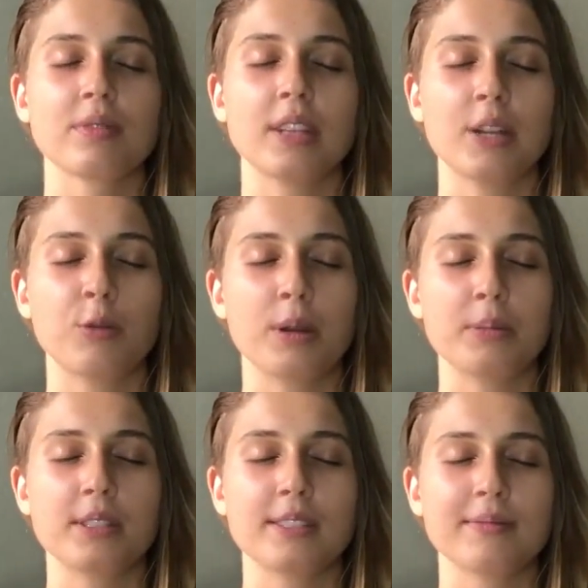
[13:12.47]
then
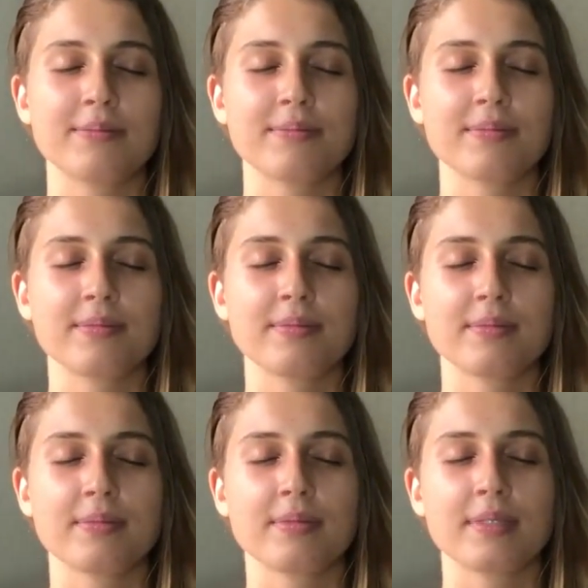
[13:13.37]
ribs,
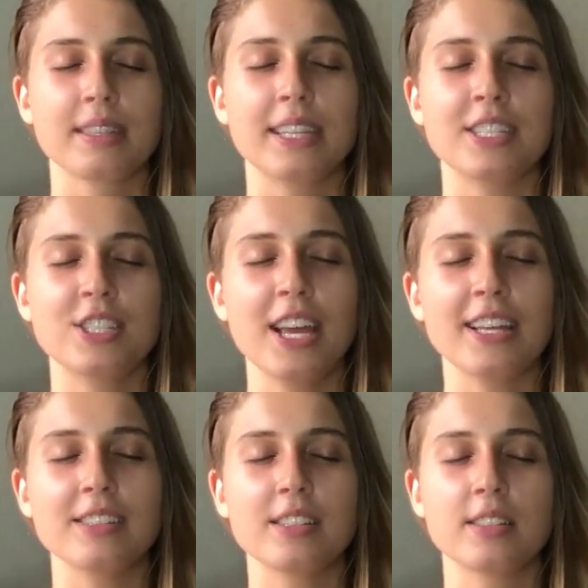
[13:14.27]
then
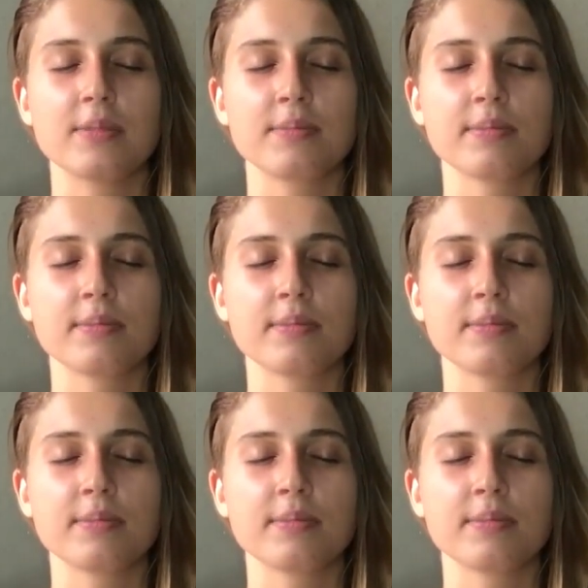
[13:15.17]
chest.